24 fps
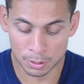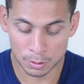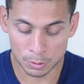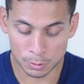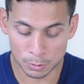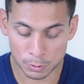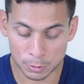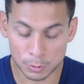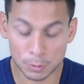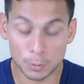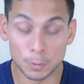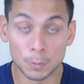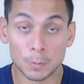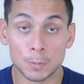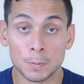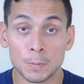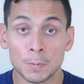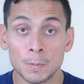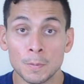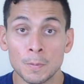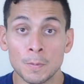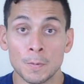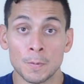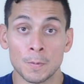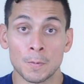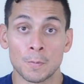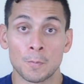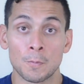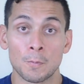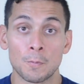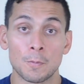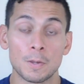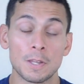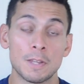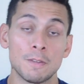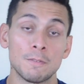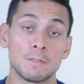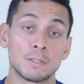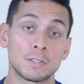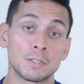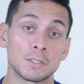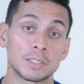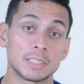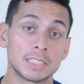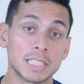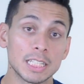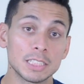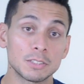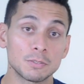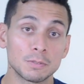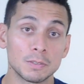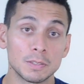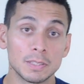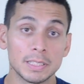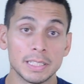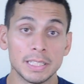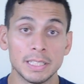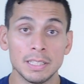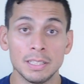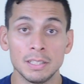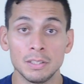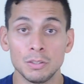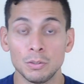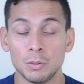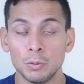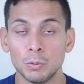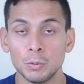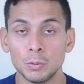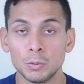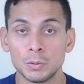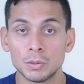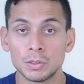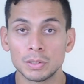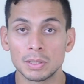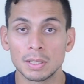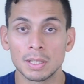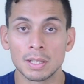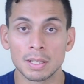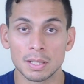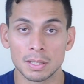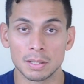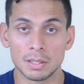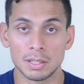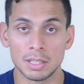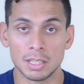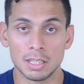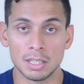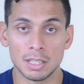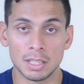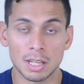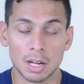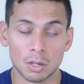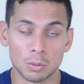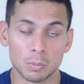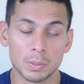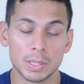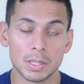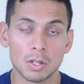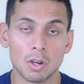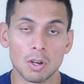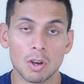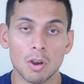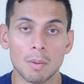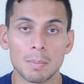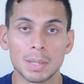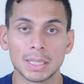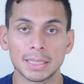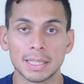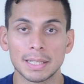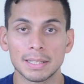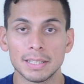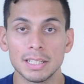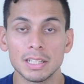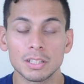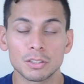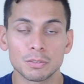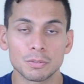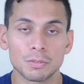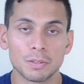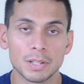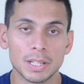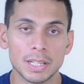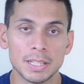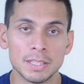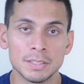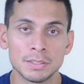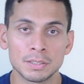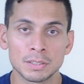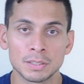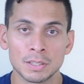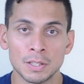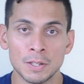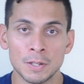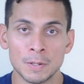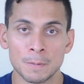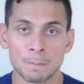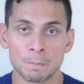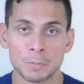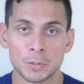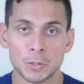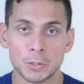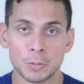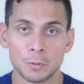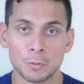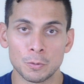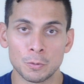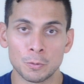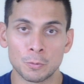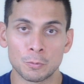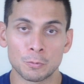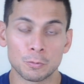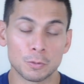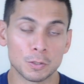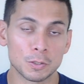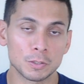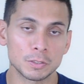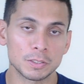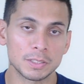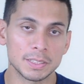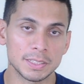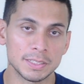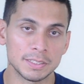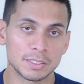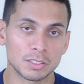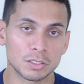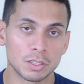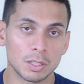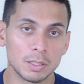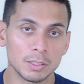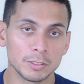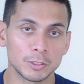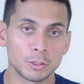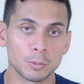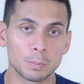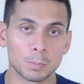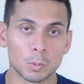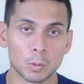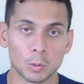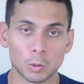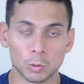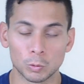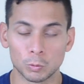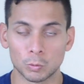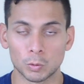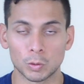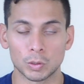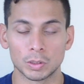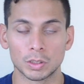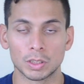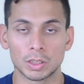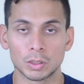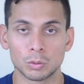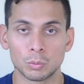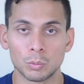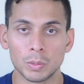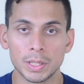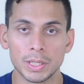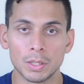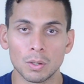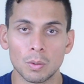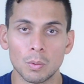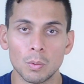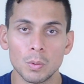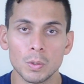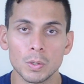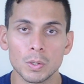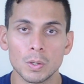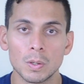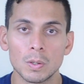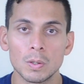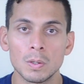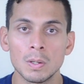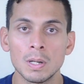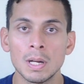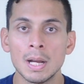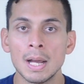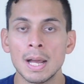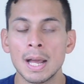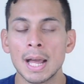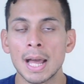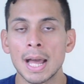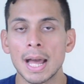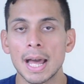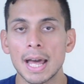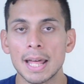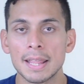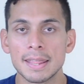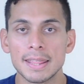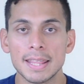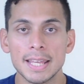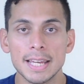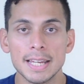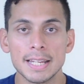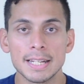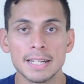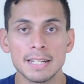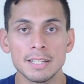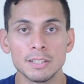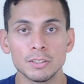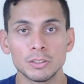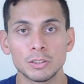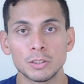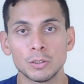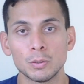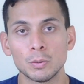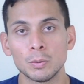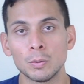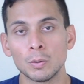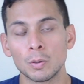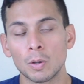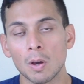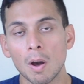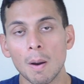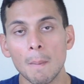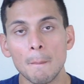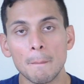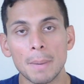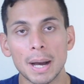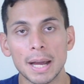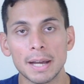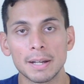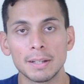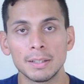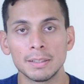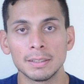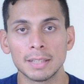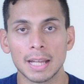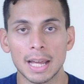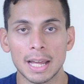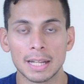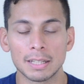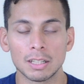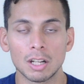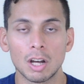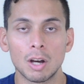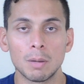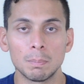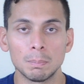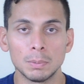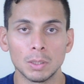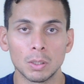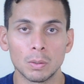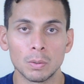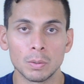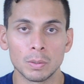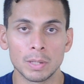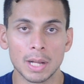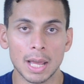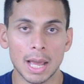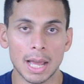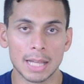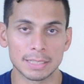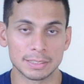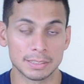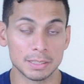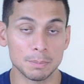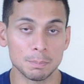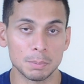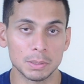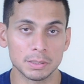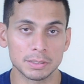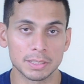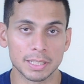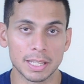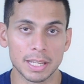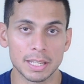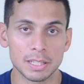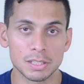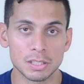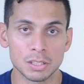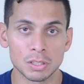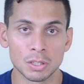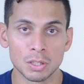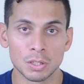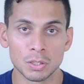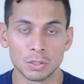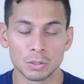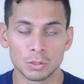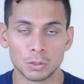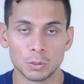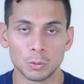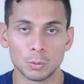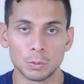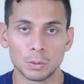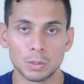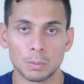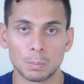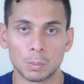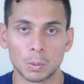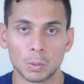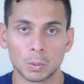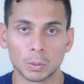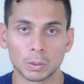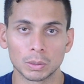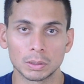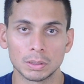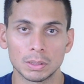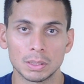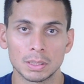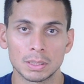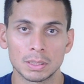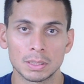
So we've successfully used the Arduino command line interface to first install support for the Arduino Uno, and then to compile and upload a simple sketch to the board.